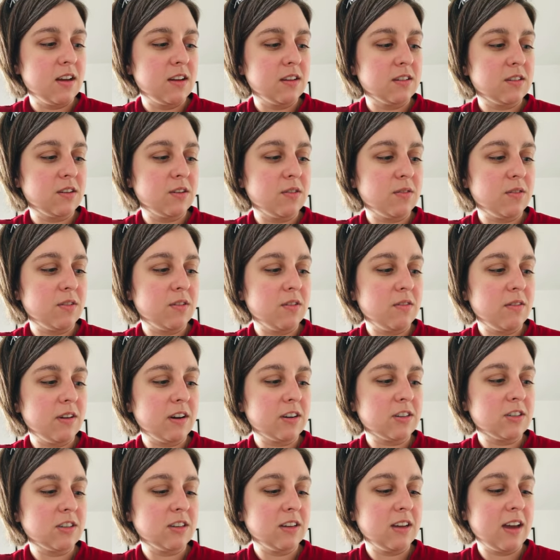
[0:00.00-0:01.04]
So you
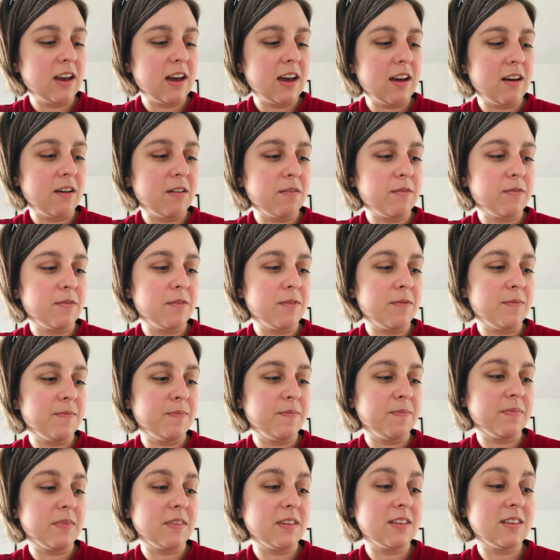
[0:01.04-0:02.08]
actually have
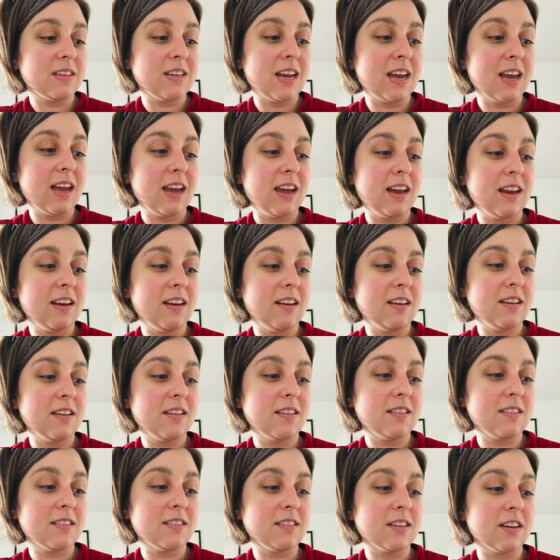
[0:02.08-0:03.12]
10
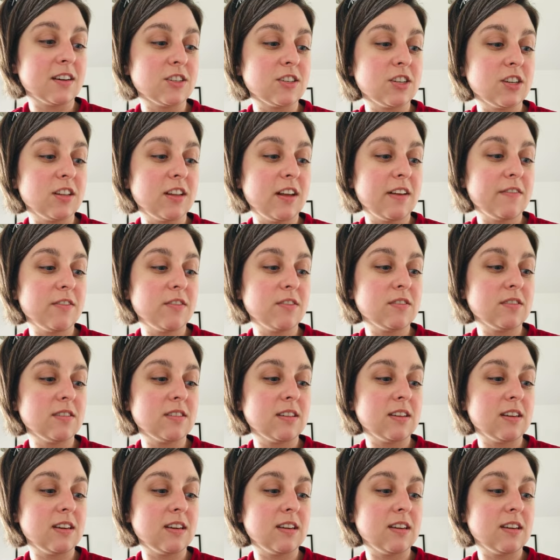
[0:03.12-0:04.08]
suction levels,